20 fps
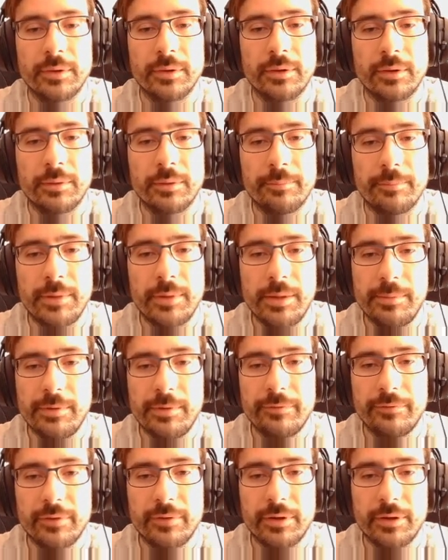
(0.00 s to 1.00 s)
maybe
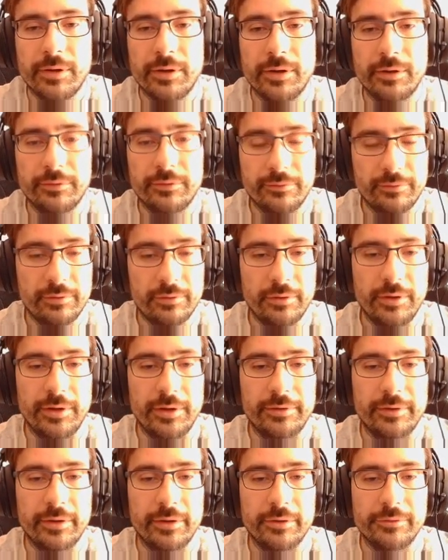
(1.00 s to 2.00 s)
if I slow it
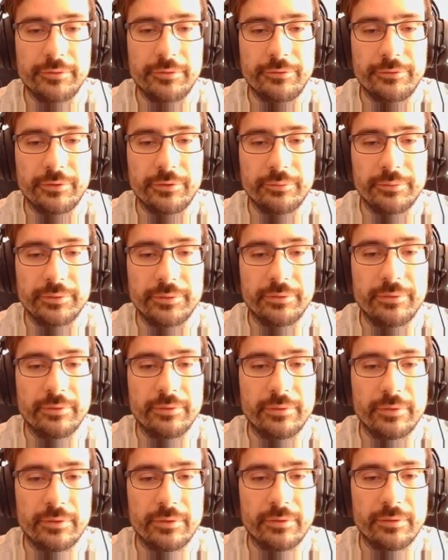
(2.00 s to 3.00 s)
down just for everyone
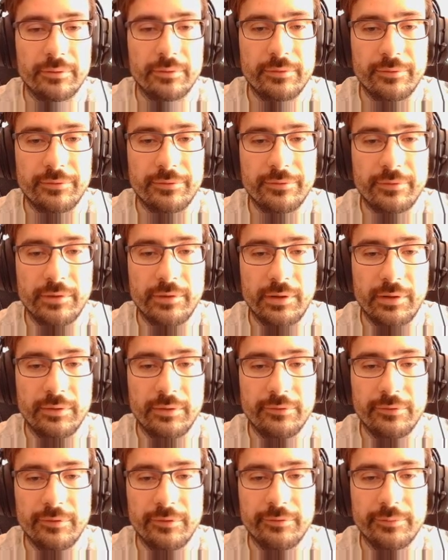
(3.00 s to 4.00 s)
to see,
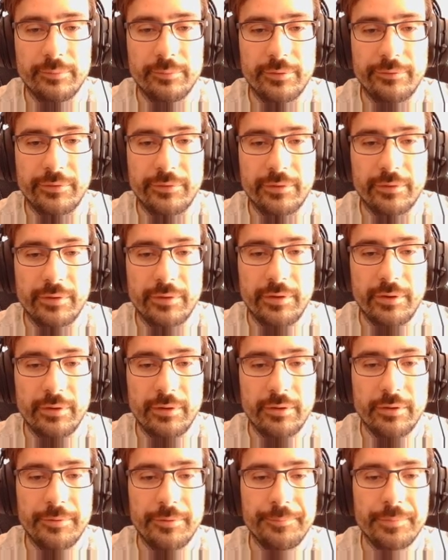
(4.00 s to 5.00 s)
so I can move it
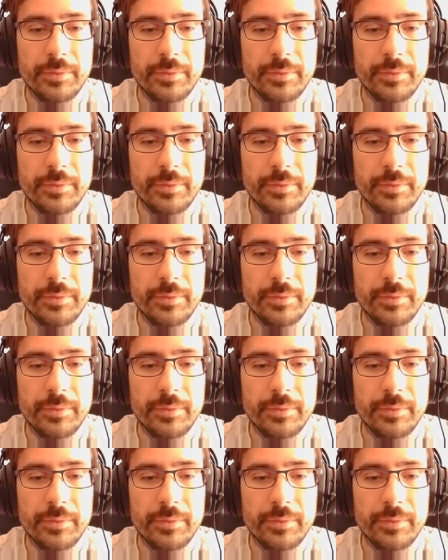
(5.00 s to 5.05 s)
here,